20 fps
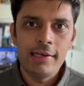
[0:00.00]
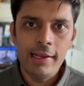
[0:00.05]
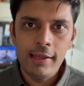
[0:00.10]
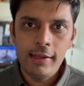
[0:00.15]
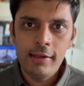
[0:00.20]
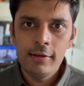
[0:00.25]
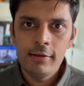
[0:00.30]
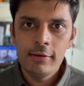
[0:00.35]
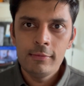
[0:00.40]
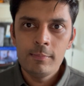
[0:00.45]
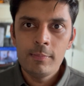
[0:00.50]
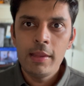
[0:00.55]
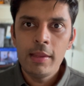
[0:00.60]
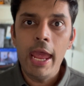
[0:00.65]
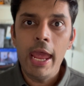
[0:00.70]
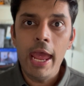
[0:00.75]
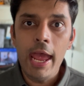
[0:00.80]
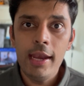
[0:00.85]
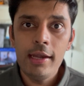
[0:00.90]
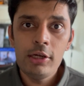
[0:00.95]
leg,
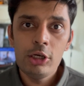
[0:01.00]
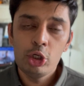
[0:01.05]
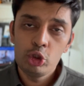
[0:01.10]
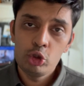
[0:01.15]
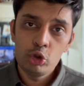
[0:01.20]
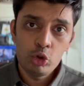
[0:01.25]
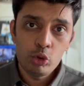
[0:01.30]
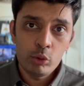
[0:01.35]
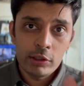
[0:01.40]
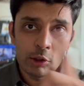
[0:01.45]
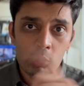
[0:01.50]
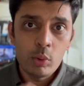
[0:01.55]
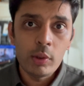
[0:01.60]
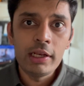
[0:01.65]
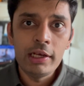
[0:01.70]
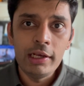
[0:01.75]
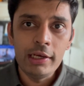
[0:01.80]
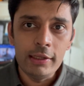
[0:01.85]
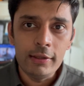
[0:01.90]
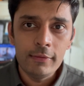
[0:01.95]
and to do it
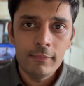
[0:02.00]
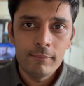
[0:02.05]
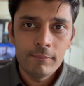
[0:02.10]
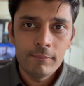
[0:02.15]
quickly,